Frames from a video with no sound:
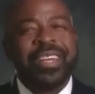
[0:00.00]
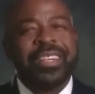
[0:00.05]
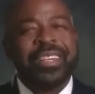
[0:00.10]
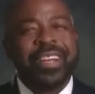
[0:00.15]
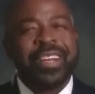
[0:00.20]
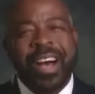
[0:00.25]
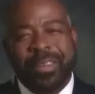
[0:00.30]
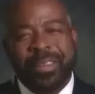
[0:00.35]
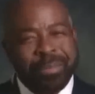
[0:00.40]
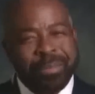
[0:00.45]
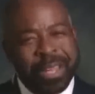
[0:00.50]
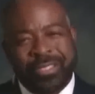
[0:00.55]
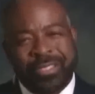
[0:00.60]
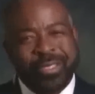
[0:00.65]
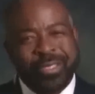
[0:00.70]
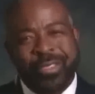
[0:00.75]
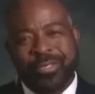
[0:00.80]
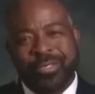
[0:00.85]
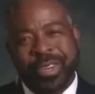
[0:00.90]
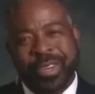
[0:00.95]
God bless
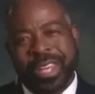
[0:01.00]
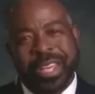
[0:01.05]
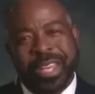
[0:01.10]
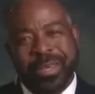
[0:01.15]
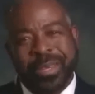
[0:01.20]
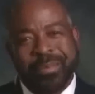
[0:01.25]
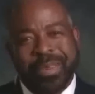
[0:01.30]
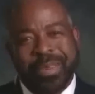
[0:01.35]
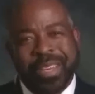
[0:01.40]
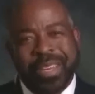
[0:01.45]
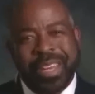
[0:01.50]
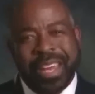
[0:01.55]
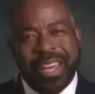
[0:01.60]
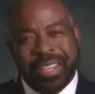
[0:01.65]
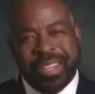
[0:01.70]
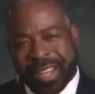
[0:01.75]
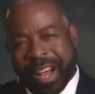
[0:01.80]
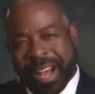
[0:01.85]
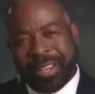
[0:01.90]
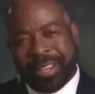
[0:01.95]
your dream.
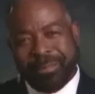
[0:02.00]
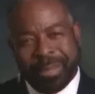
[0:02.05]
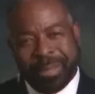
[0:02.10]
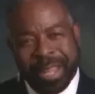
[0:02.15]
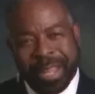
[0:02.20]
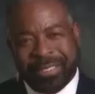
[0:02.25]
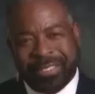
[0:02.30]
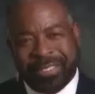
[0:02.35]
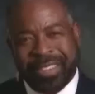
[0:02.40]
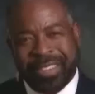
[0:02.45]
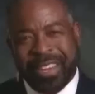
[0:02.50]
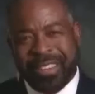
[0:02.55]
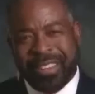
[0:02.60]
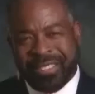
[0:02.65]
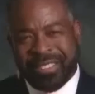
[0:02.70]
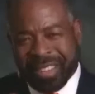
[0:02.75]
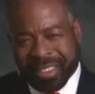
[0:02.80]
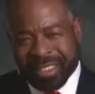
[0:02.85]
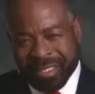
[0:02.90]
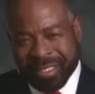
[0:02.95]
And God bless
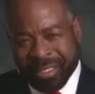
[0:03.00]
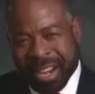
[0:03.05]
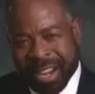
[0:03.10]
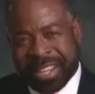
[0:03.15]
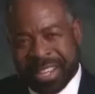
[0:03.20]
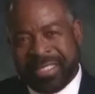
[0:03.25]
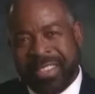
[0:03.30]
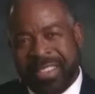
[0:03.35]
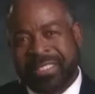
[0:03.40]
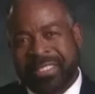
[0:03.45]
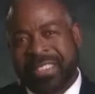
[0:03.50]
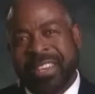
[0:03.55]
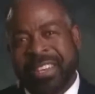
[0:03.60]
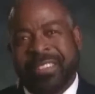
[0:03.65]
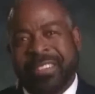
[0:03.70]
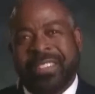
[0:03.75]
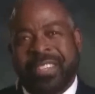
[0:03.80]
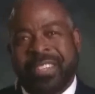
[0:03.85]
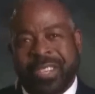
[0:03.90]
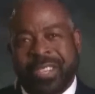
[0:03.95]
the greatness that
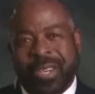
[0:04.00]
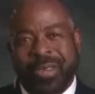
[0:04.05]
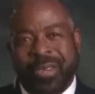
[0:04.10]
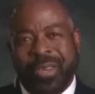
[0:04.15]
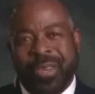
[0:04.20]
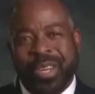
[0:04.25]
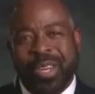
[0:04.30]
is in you.